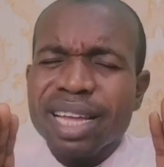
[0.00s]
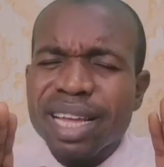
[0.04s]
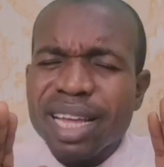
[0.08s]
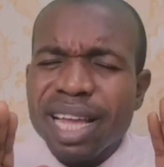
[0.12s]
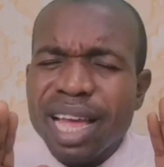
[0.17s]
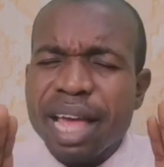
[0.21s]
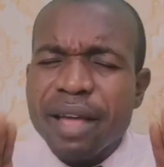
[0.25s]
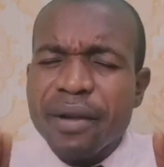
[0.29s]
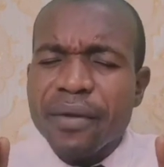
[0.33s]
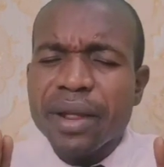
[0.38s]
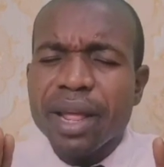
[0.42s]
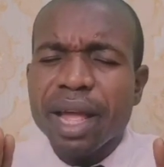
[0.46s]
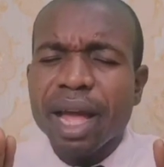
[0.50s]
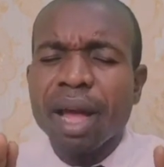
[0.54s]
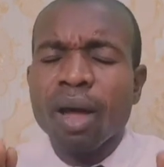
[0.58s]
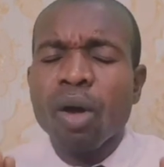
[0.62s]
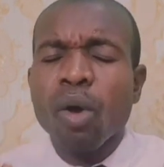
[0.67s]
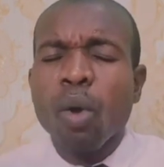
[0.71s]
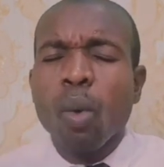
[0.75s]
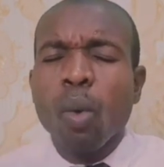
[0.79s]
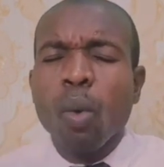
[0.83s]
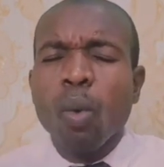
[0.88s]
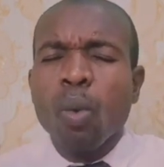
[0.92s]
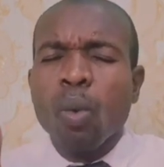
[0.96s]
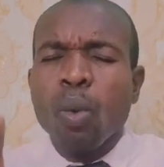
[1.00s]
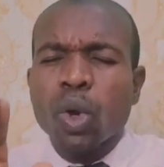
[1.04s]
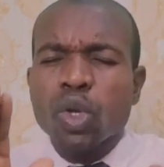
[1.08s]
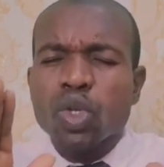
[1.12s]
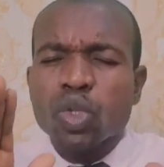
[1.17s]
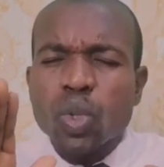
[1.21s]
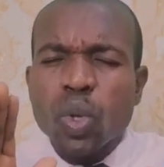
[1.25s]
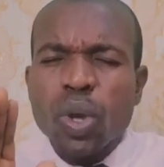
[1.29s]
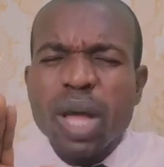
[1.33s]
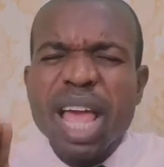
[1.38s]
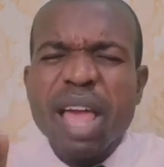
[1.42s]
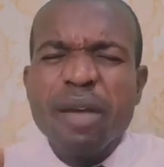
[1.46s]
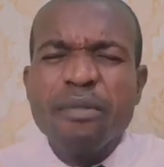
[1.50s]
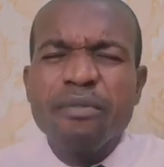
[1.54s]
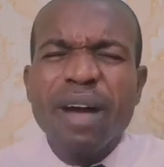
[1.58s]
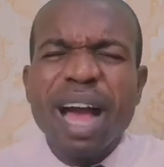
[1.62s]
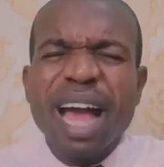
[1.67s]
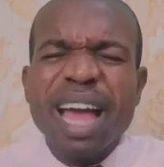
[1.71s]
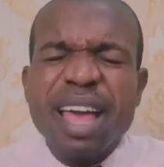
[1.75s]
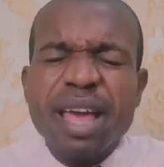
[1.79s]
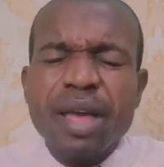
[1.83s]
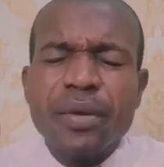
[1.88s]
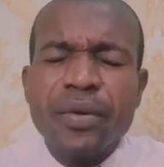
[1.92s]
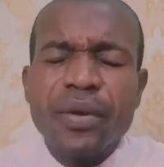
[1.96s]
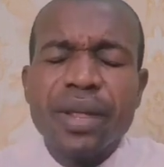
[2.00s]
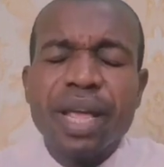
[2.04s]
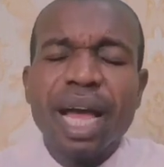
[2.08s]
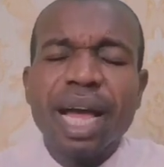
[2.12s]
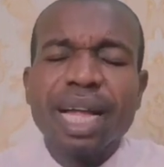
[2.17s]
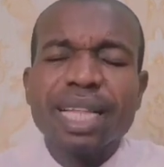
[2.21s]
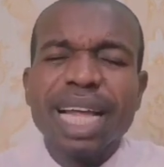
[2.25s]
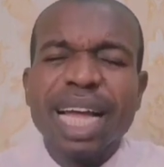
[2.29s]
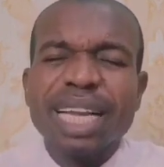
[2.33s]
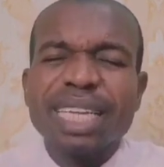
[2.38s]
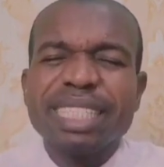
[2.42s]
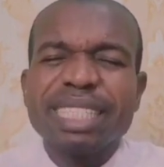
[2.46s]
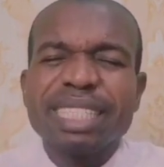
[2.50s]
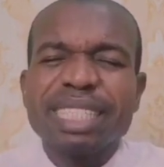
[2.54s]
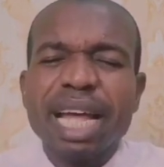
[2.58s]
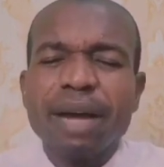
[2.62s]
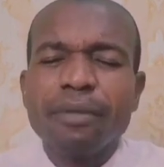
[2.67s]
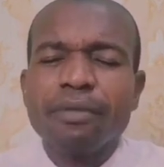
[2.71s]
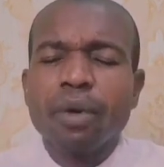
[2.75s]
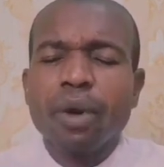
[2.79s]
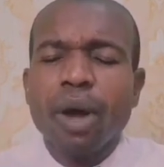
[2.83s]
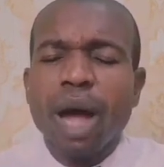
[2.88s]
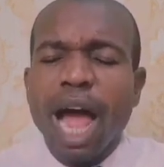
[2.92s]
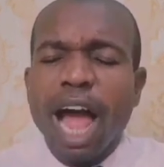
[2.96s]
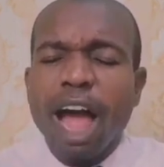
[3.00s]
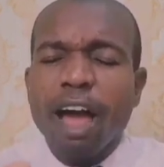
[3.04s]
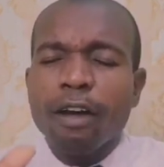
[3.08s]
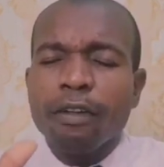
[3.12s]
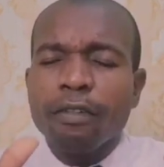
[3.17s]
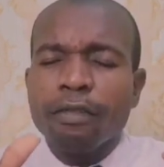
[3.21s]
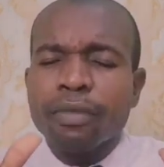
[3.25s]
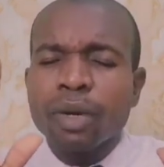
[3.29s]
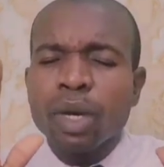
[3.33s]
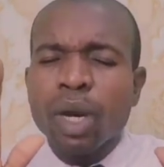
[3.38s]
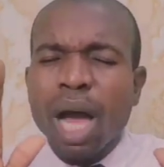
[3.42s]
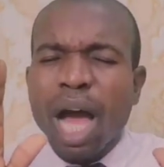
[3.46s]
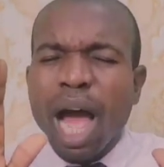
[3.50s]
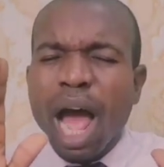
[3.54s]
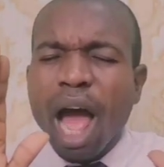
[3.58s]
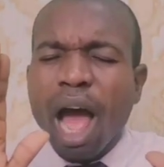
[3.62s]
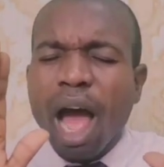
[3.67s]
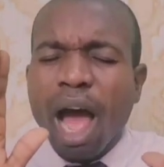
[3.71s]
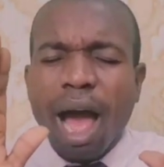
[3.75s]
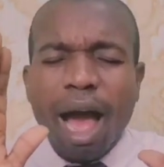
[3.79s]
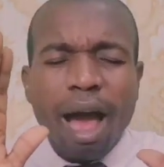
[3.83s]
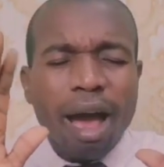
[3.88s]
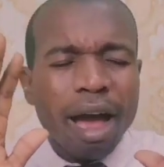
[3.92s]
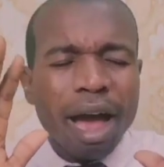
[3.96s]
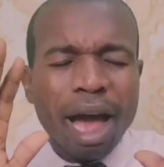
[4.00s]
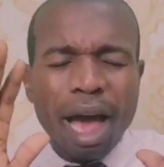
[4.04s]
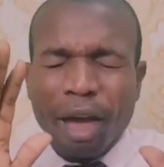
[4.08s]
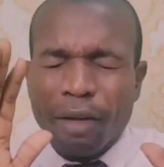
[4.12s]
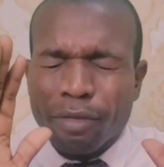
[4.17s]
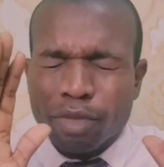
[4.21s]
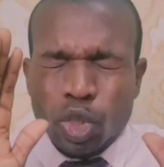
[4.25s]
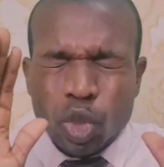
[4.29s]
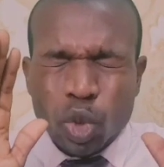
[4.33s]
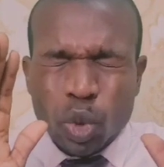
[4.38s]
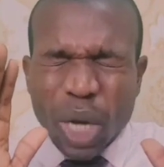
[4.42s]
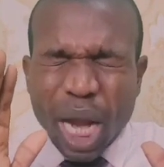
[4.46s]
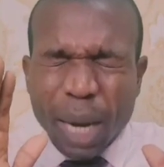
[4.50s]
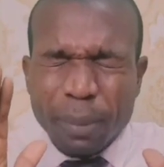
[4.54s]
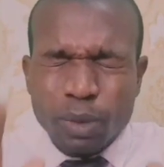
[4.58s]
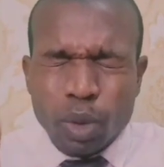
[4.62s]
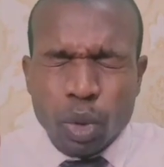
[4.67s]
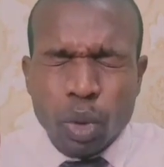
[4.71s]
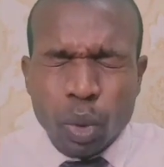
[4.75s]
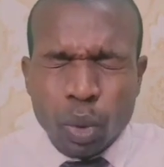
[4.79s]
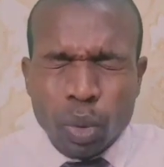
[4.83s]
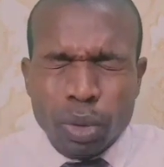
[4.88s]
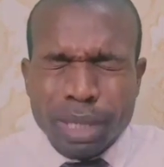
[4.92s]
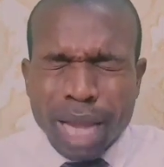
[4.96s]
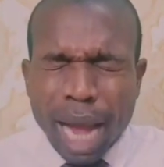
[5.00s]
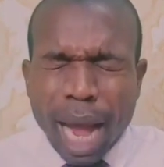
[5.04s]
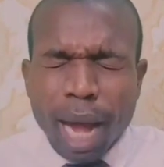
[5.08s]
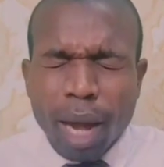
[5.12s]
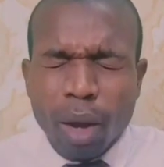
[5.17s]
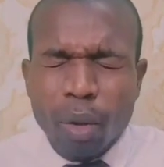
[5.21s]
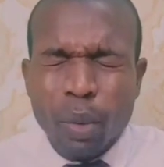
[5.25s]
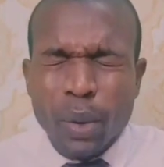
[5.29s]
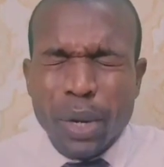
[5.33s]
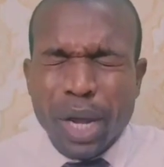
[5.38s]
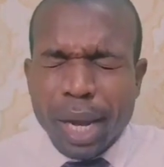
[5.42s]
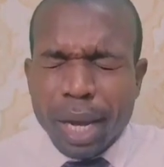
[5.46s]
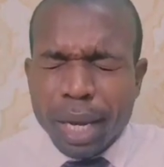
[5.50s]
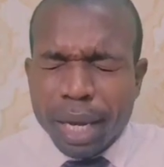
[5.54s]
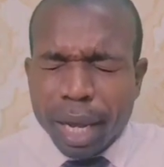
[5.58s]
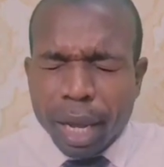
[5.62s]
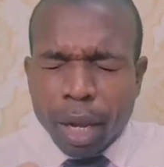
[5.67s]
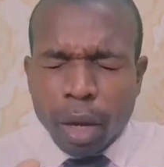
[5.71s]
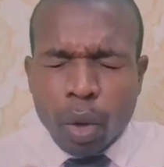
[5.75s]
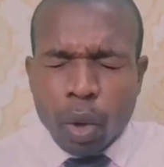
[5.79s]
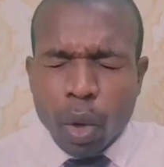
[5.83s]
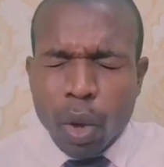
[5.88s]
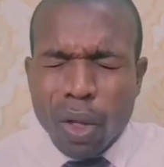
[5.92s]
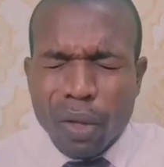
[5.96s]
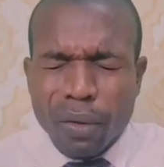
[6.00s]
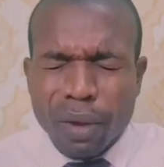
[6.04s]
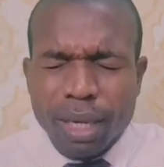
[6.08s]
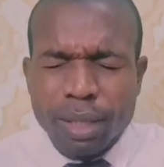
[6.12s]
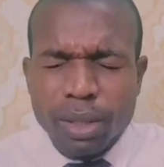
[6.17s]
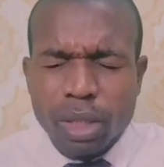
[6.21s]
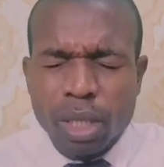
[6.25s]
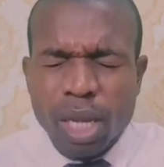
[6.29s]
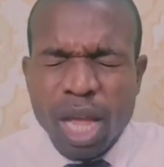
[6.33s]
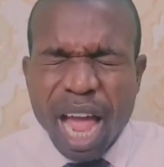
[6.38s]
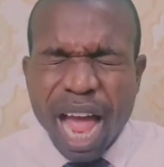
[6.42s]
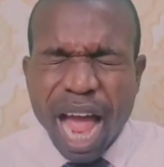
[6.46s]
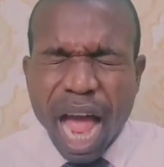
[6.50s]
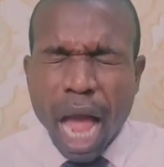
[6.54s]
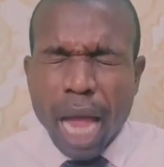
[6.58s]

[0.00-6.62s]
area that the devil have trapped you down in ignorance,